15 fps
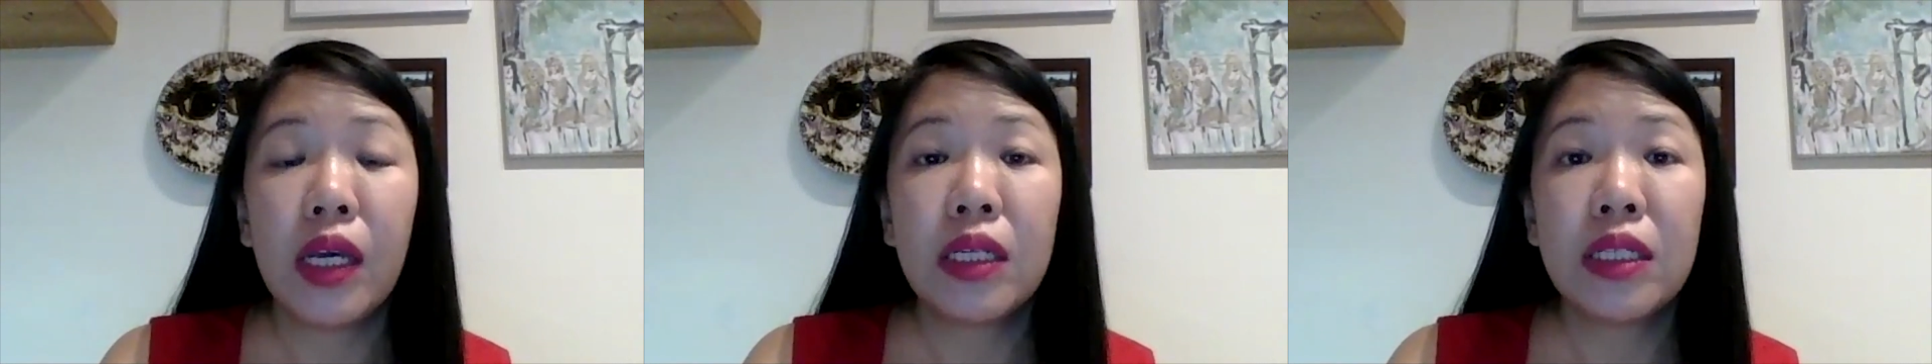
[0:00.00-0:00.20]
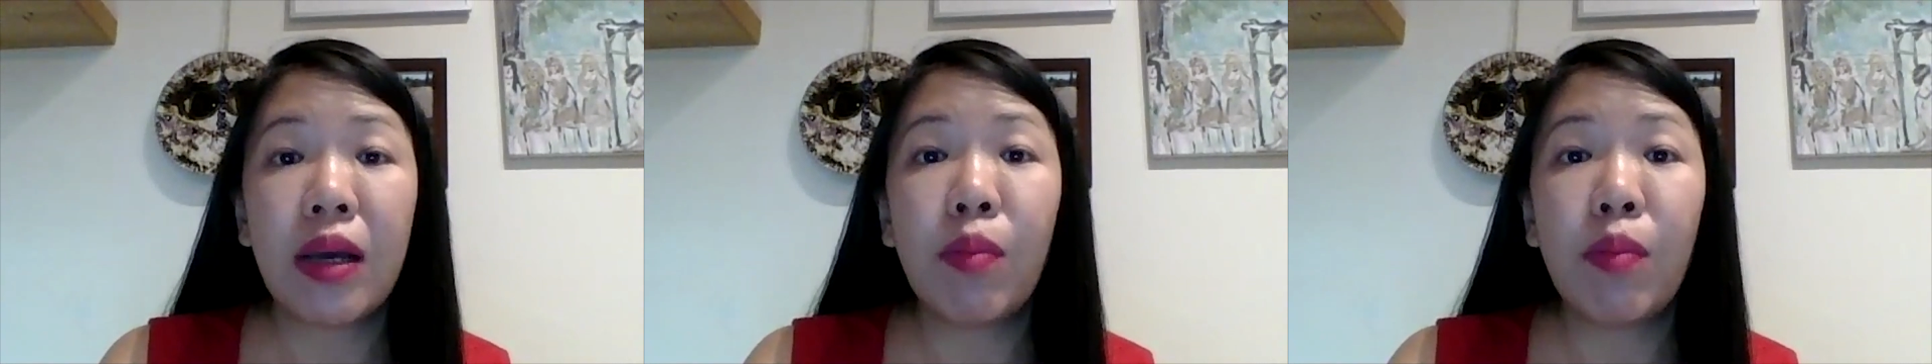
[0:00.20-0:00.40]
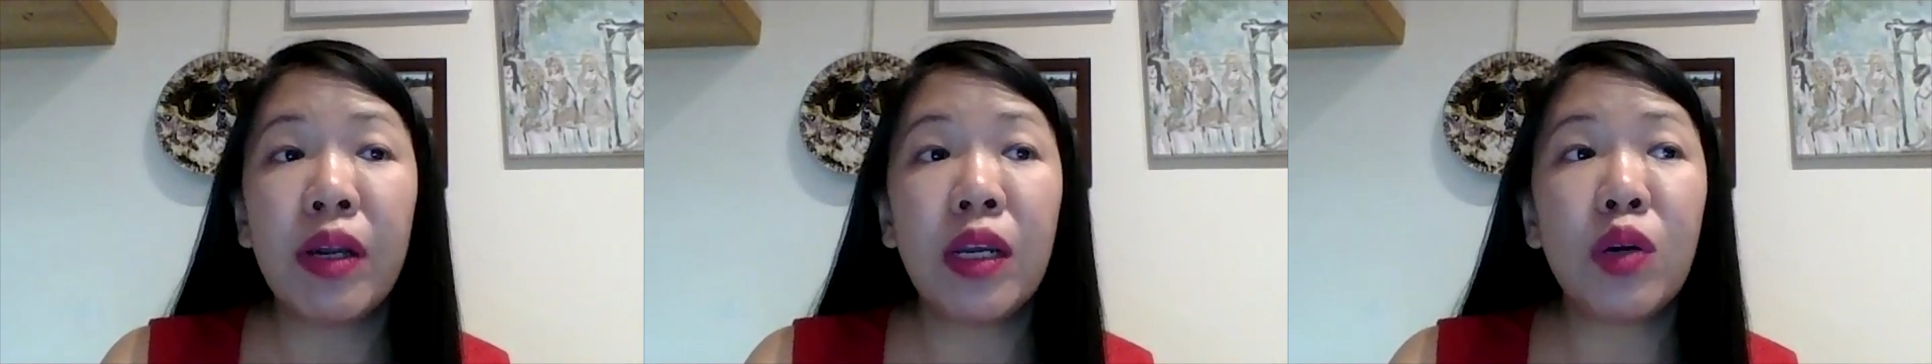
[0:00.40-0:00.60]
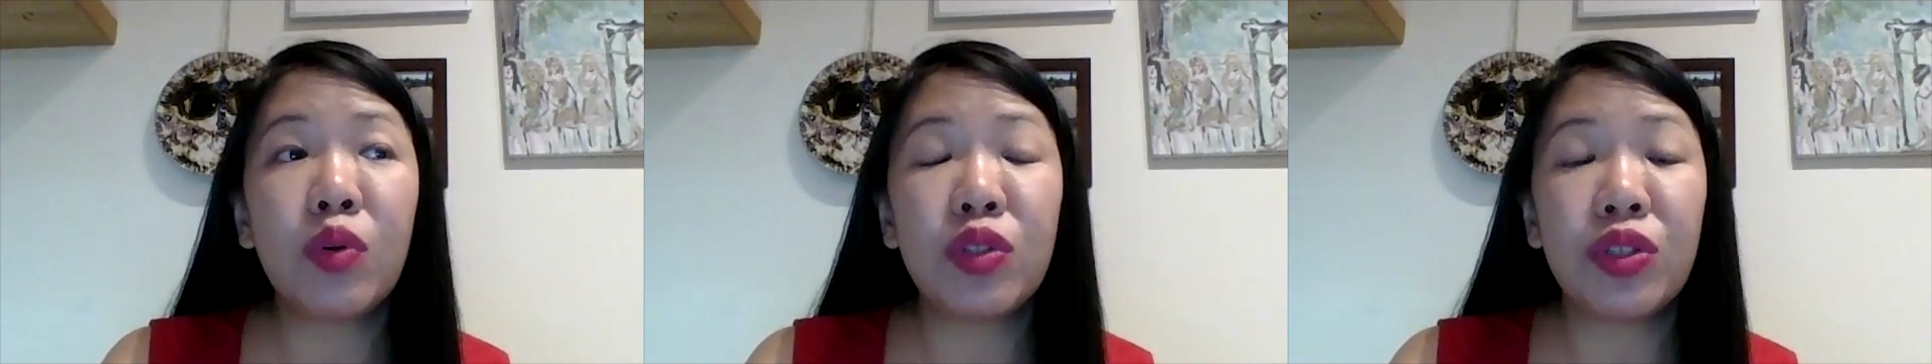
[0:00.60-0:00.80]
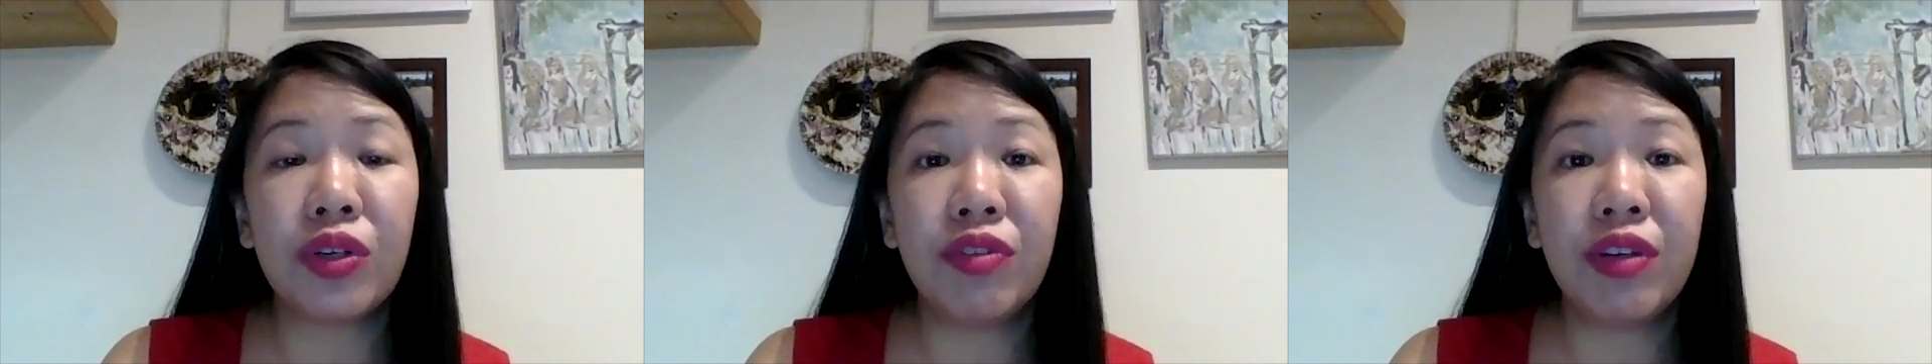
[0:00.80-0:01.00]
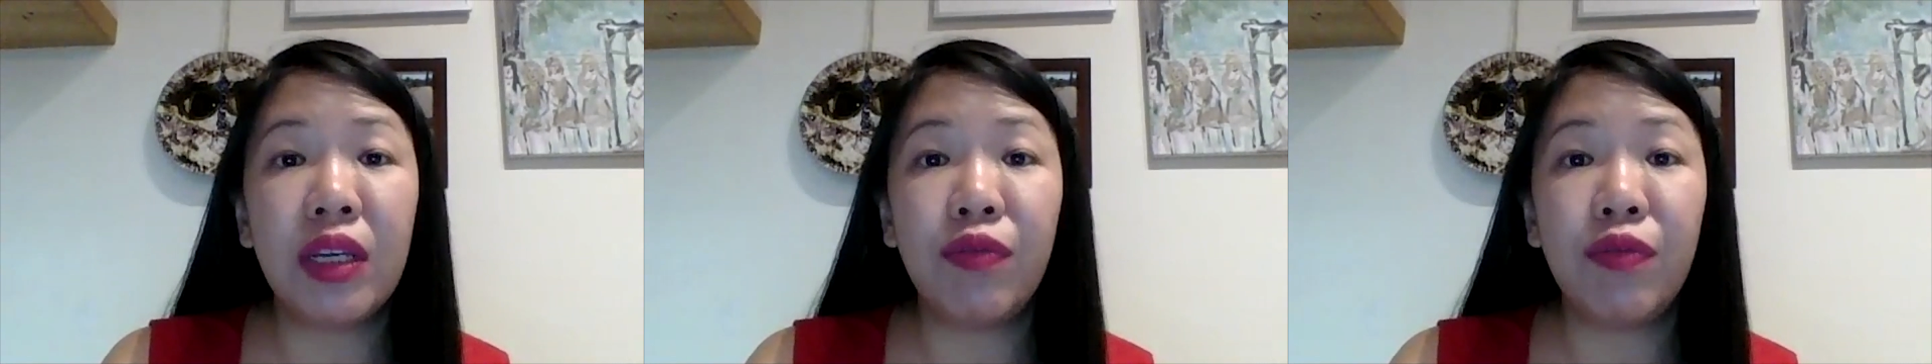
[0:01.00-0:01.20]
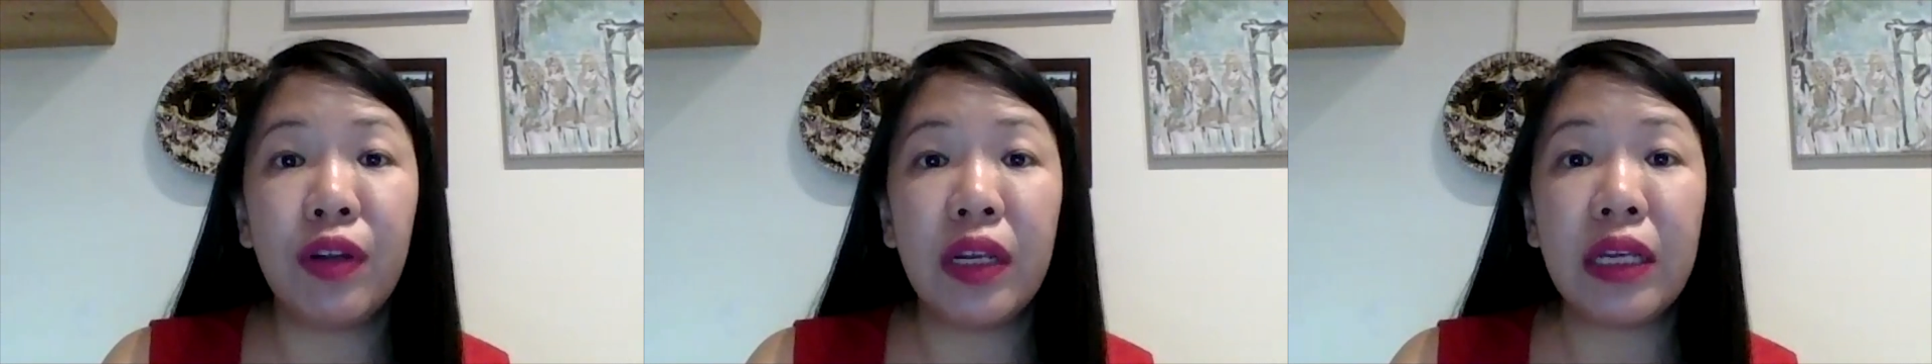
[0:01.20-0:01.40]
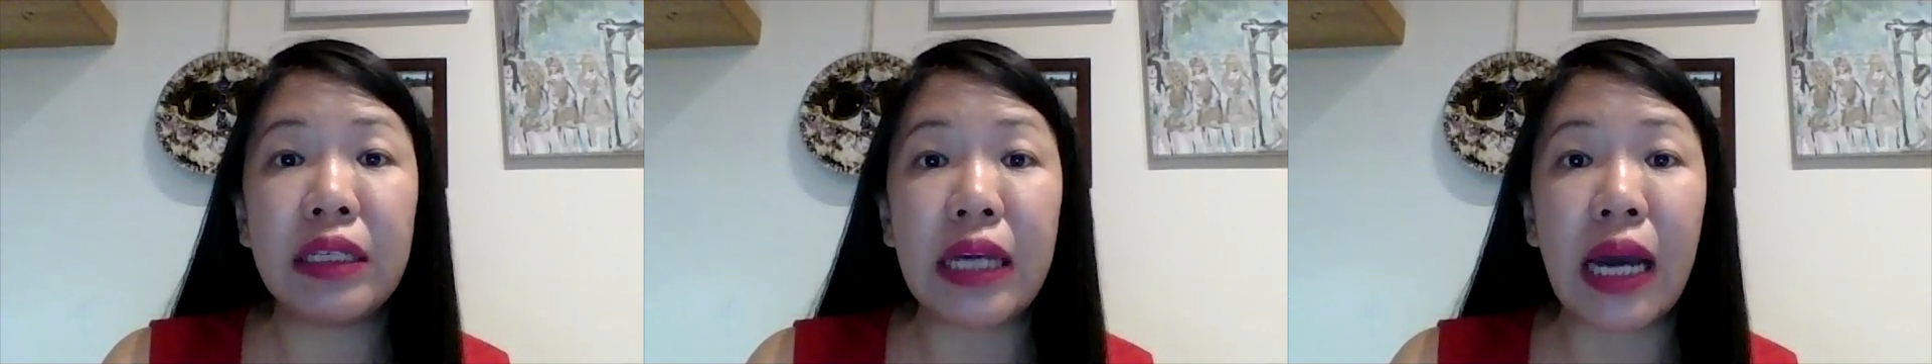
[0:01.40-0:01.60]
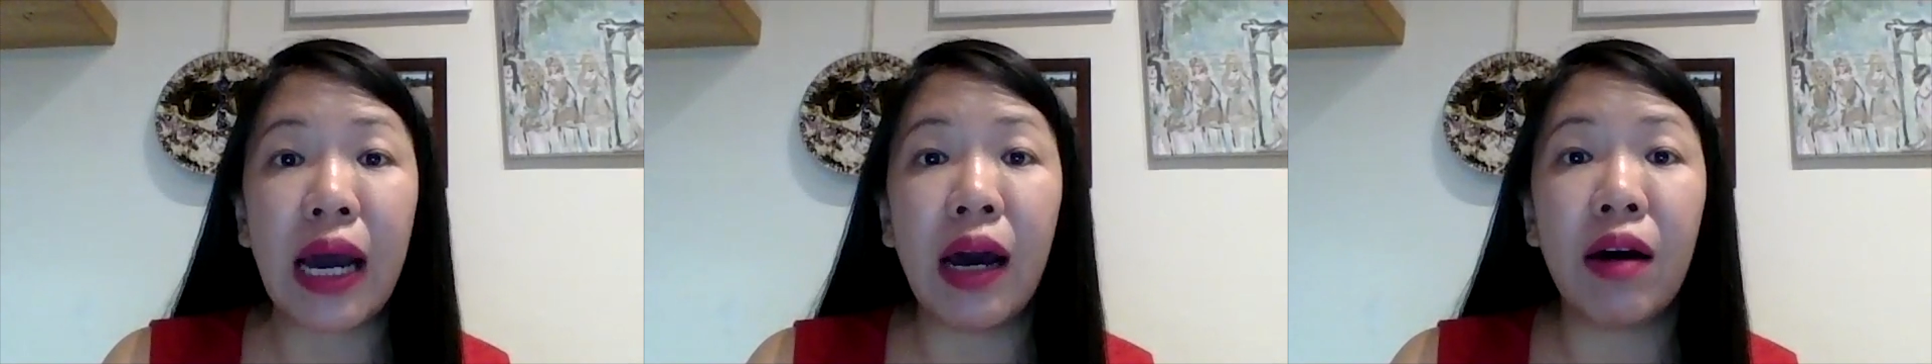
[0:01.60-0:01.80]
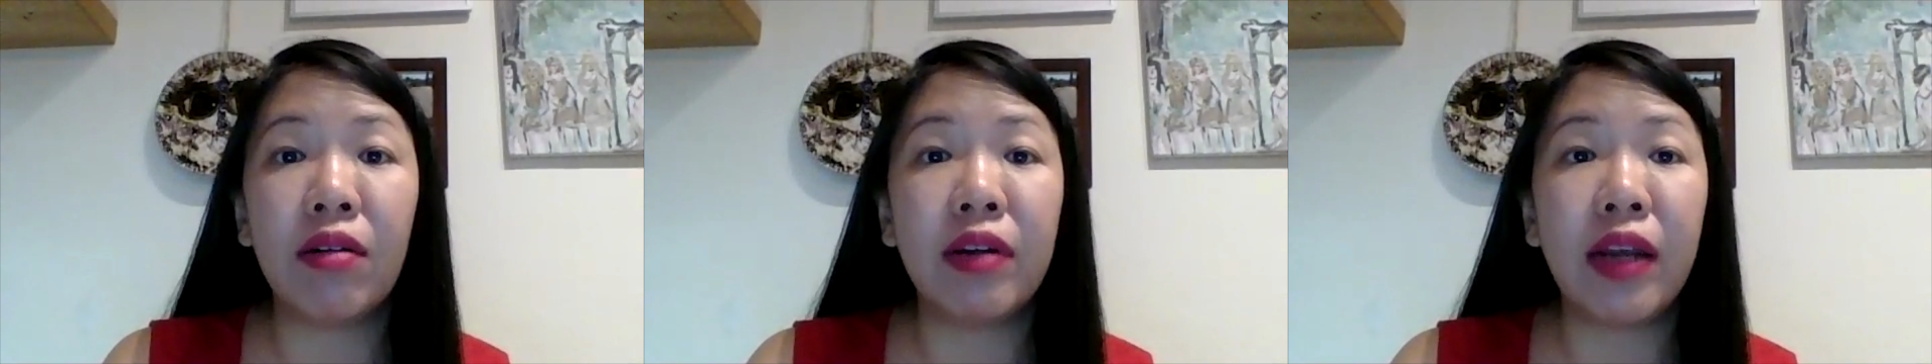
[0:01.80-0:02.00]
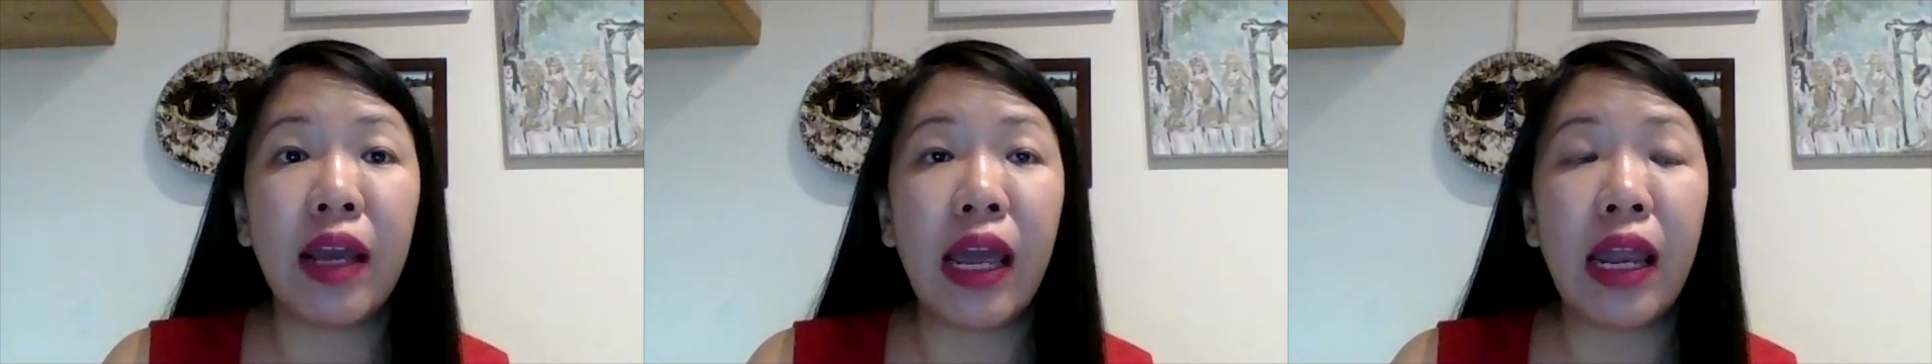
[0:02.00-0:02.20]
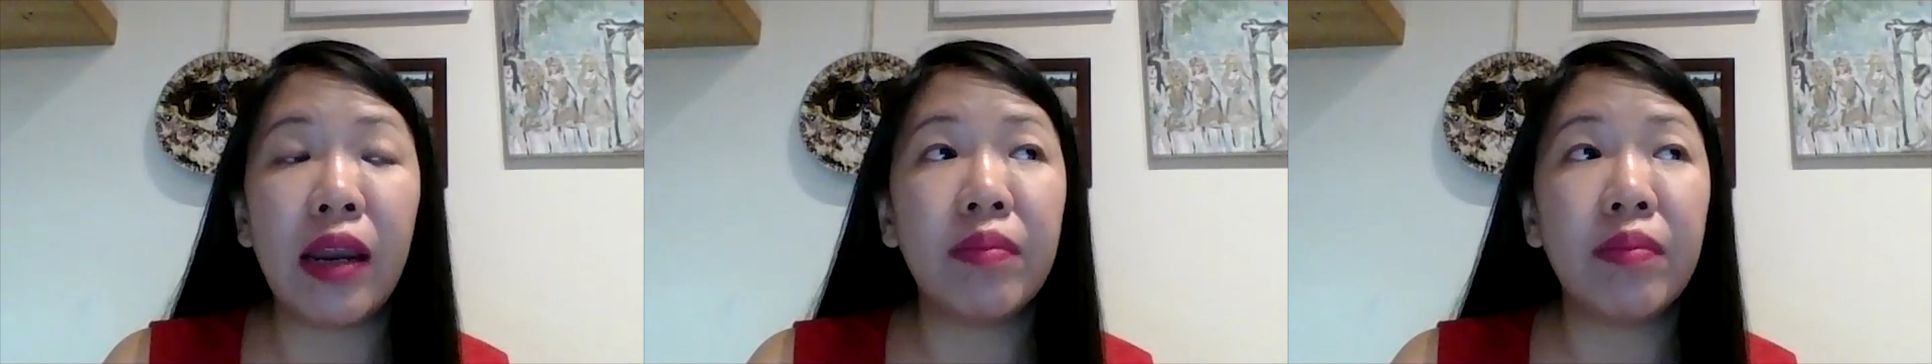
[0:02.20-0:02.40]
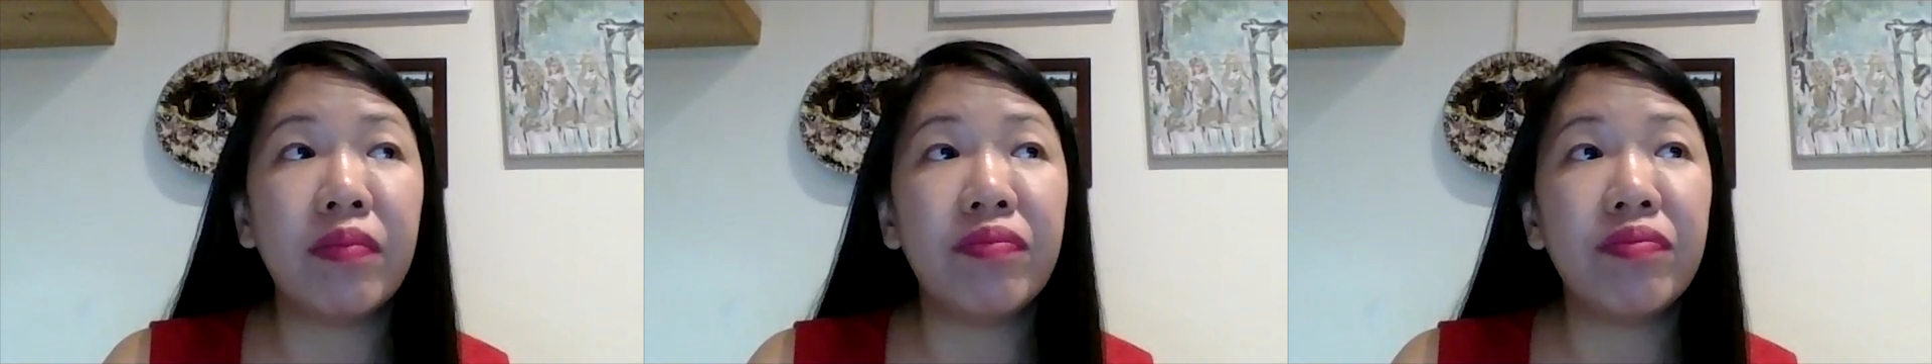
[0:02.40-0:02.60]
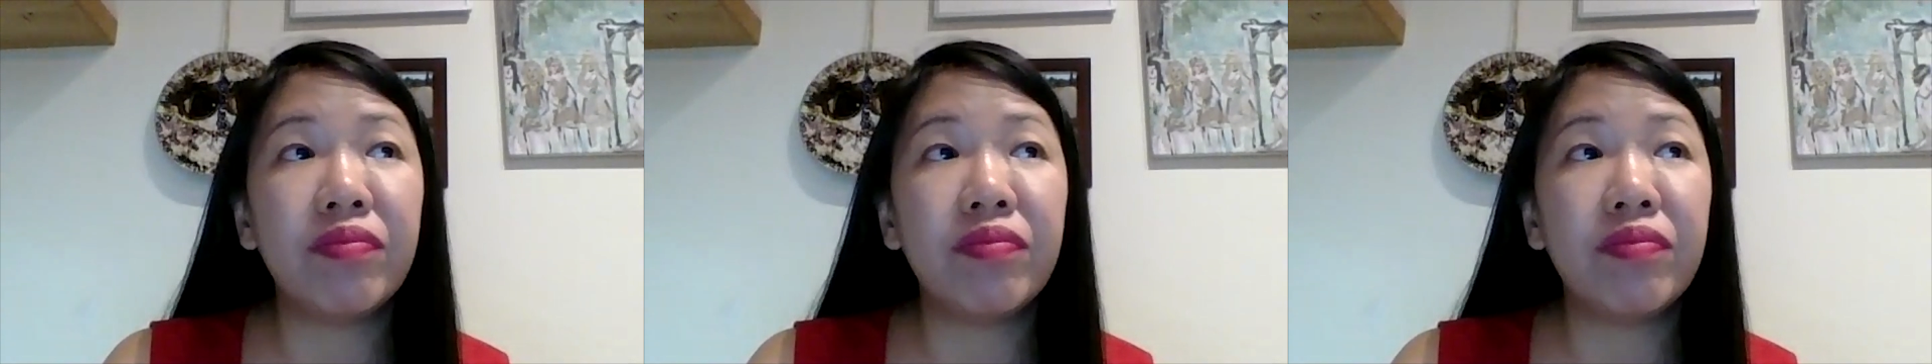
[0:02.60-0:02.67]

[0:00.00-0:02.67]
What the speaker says: Somebody who's already feeling down and